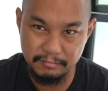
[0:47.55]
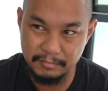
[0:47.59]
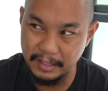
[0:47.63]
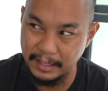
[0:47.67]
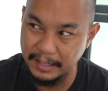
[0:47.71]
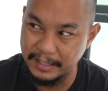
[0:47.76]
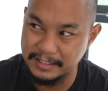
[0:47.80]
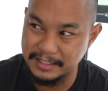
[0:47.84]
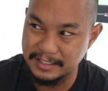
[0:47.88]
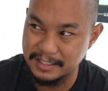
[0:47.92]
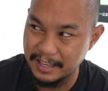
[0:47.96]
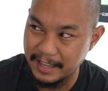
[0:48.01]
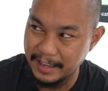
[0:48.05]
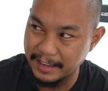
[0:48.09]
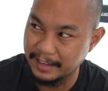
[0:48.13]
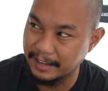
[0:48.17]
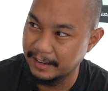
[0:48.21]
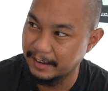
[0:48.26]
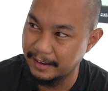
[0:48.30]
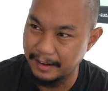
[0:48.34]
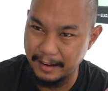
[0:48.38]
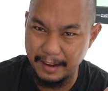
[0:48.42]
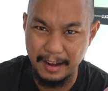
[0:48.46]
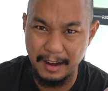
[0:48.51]
it's like
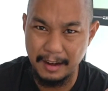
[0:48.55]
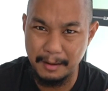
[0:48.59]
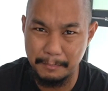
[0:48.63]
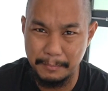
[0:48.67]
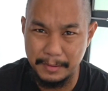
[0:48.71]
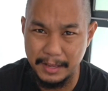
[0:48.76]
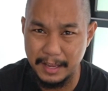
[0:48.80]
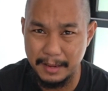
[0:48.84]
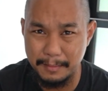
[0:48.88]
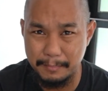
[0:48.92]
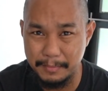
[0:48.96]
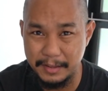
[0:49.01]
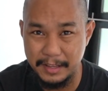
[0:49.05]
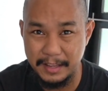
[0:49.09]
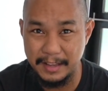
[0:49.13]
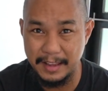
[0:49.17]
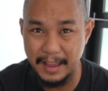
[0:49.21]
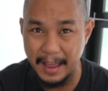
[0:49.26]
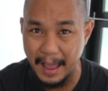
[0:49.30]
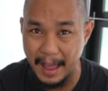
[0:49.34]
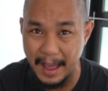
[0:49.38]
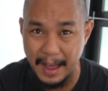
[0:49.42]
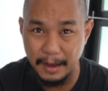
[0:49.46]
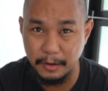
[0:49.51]
a Airbnb
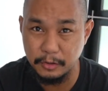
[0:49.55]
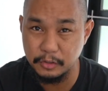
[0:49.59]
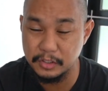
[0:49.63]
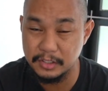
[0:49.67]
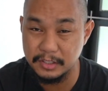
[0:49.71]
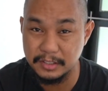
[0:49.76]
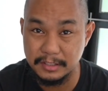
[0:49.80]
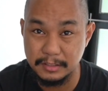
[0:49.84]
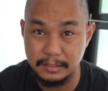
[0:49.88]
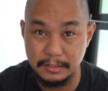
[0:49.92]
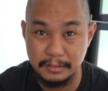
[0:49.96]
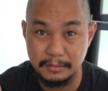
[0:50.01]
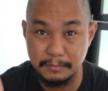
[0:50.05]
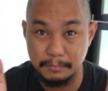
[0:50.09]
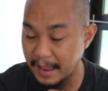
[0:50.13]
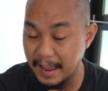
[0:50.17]
house.